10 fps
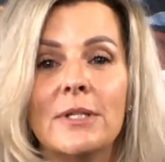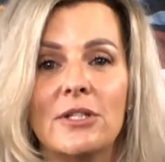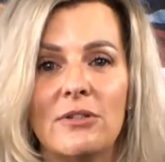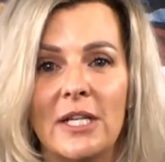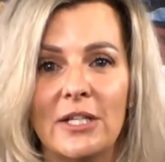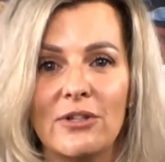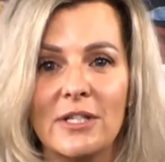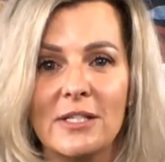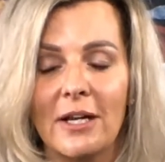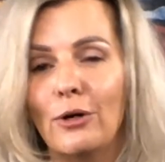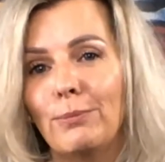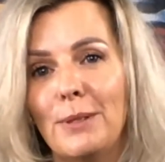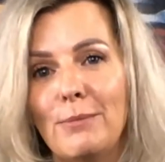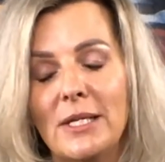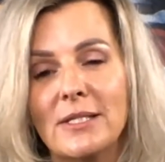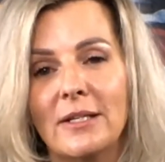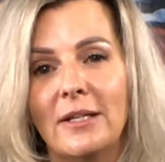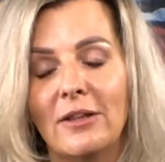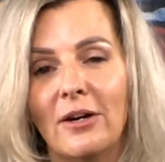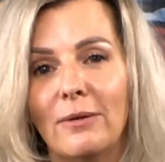it too dangerous, and I hope he means that
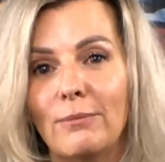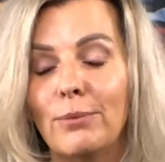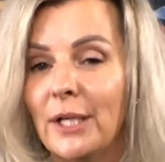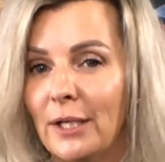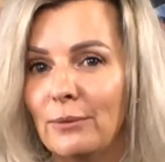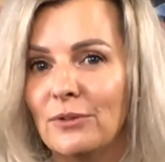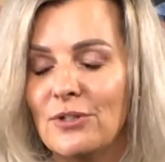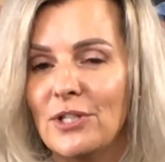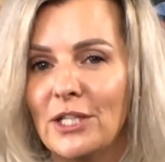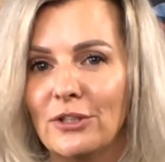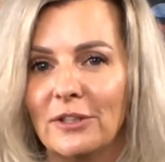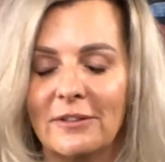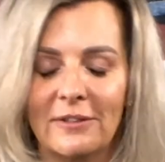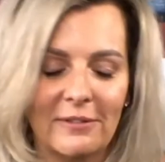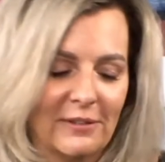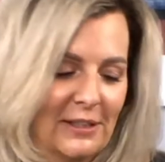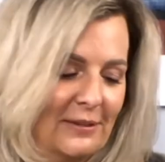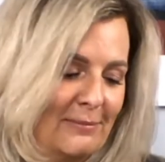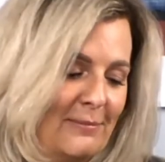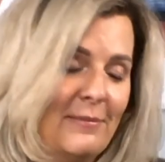he thought playing was too dangerous.
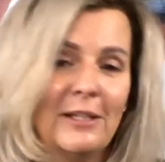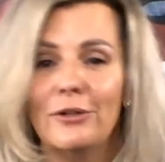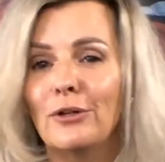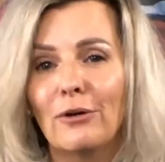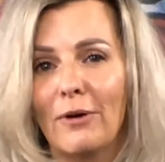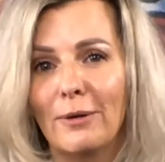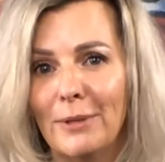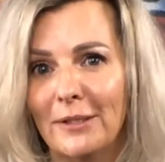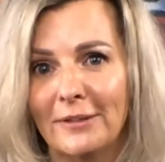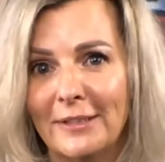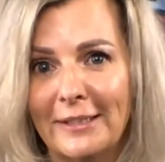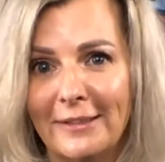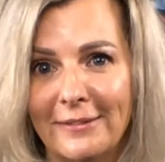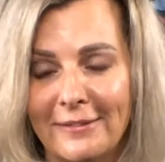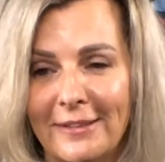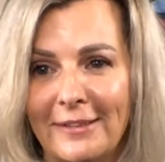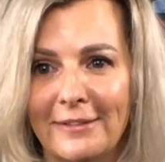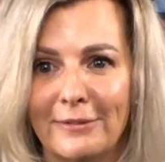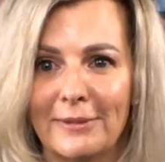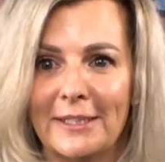You're not wrong, Peter. It
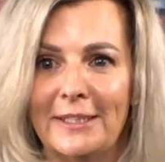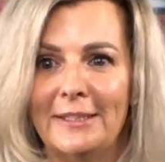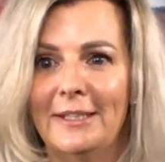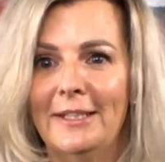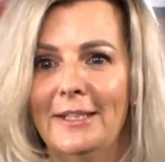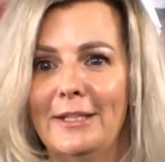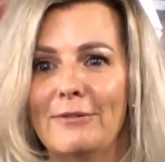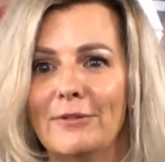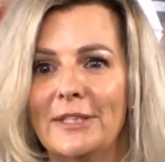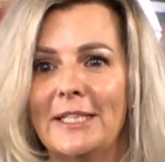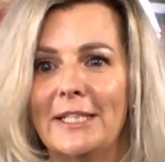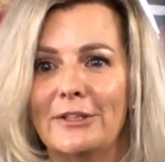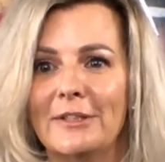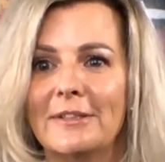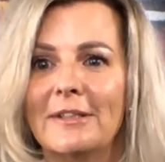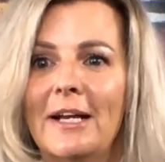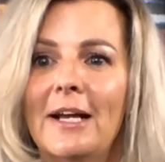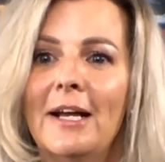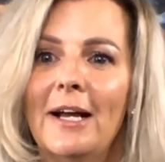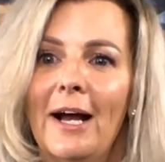is really, really dangerous.
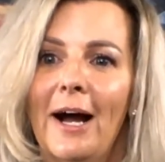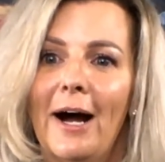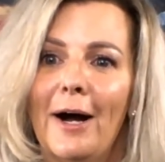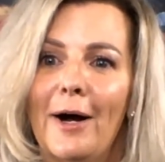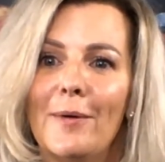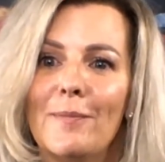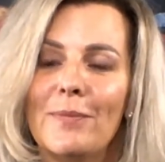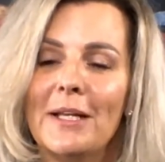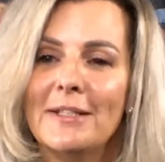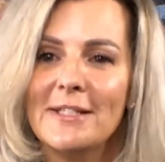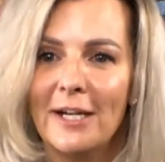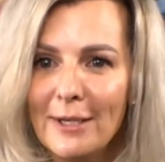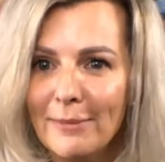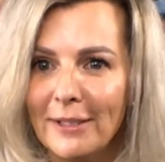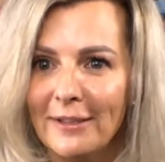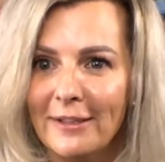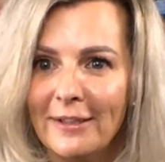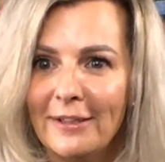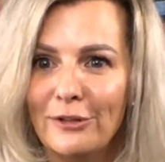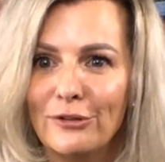Simon,
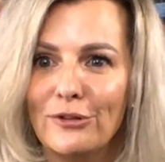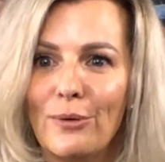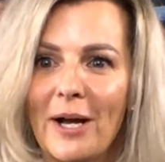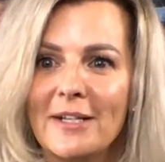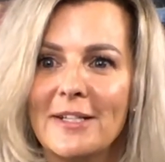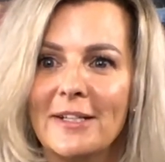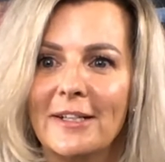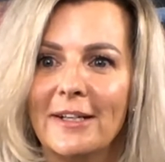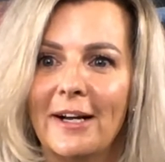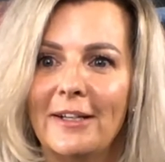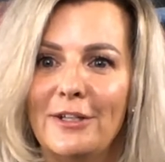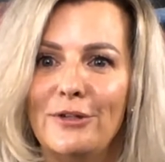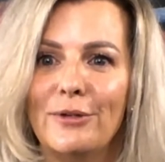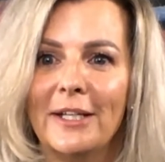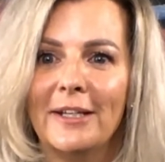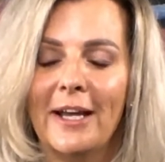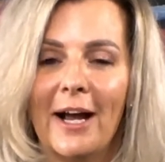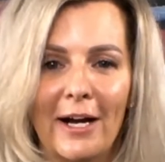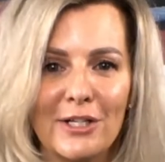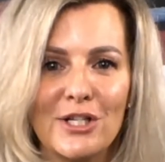you're so hectic. You can
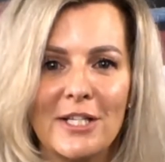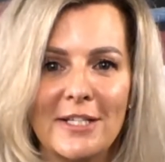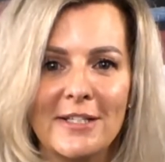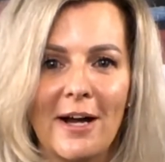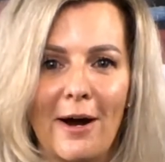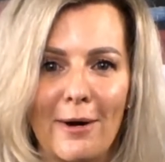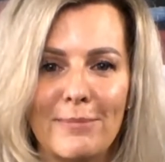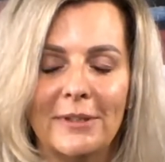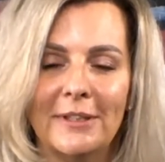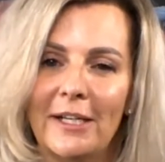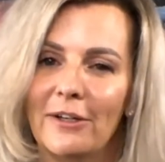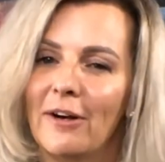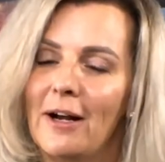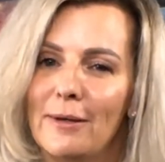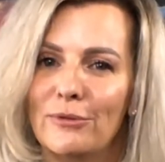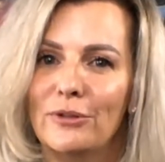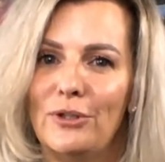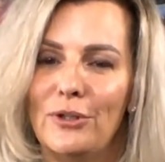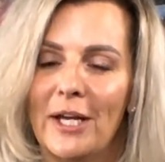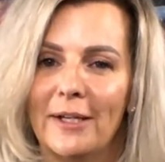catch these up later.
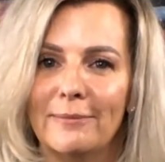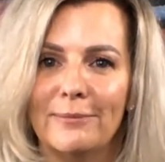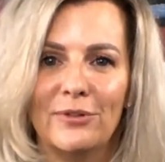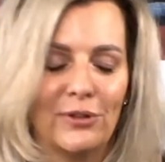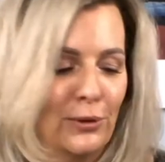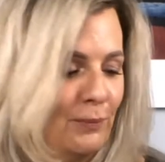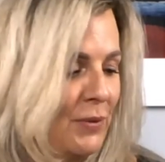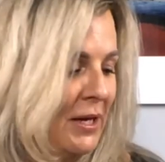Absolutely, you can. So,